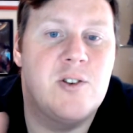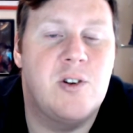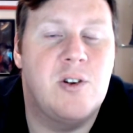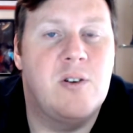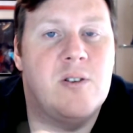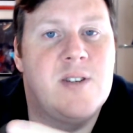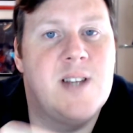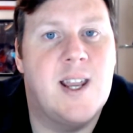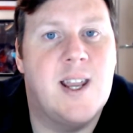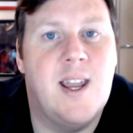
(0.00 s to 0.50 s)
so you
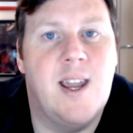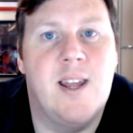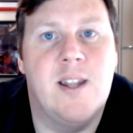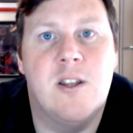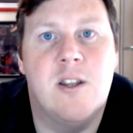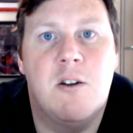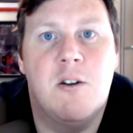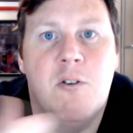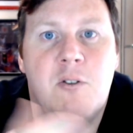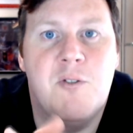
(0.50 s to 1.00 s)
could take it in
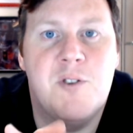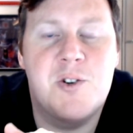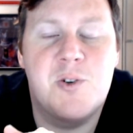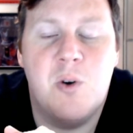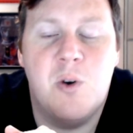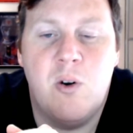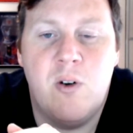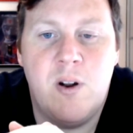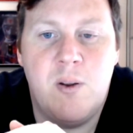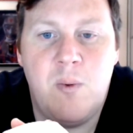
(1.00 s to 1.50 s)
there and
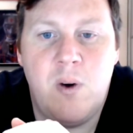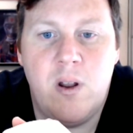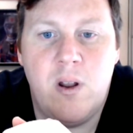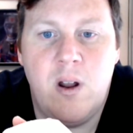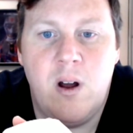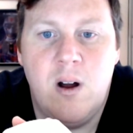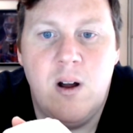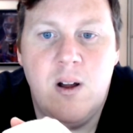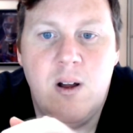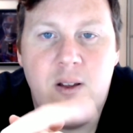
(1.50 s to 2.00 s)
restore it and
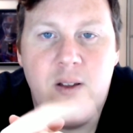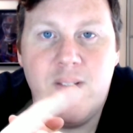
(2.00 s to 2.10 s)
whatnot.